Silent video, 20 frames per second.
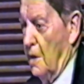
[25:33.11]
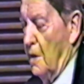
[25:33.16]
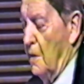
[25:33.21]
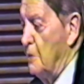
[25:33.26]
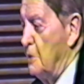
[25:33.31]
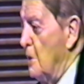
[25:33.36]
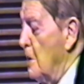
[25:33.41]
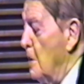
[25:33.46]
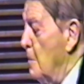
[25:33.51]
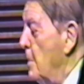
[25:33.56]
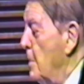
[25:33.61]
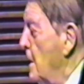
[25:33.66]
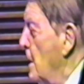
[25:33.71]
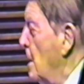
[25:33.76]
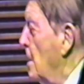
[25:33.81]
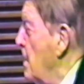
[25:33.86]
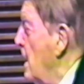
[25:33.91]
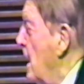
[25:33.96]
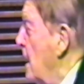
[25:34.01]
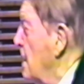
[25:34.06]
That was going to be
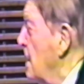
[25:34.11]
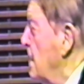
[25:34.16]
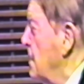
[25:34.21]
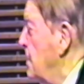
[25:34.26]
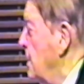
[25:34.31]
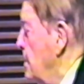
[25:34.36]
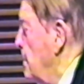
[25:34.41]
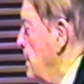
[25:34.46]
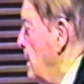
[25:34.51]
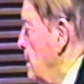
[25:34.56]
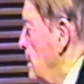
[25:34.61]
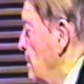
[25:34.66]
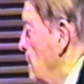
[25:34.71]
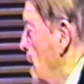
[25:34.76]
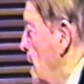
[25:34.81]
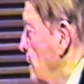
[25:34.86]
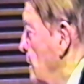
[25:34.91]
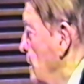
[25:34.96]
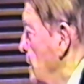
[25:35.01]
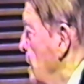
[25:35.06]
our battleship, our
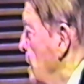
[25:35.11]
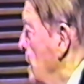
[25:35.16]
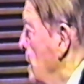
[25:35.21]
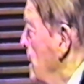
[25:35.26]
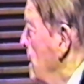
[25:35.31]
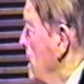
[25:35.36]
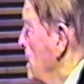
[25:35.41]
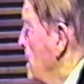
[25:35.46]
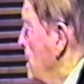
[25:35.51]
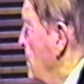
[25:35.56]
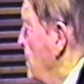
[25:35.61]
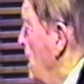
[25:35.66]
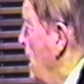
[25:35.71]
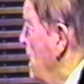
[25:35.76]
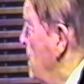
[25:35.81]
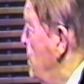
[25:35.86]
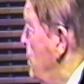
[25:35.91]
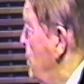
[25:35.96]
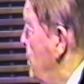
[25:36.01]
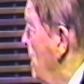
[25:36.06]
modern
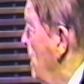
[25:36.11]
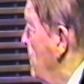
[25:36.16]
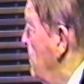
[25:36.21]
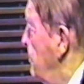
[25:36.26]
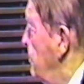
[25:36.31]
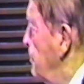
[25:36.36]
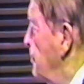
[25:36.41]
command ship.